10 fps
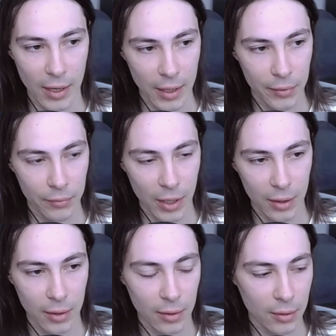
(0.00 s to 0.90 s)
I
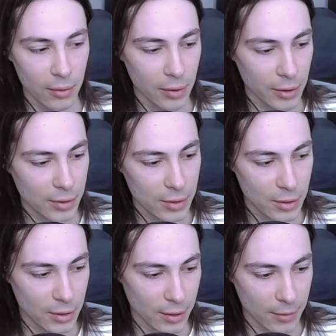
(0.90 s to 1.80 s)
reckon
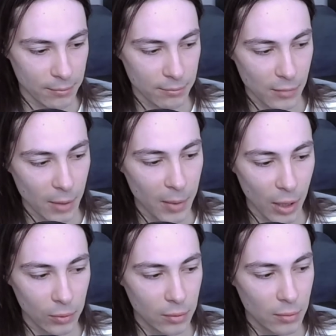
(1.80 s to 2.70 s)
it's about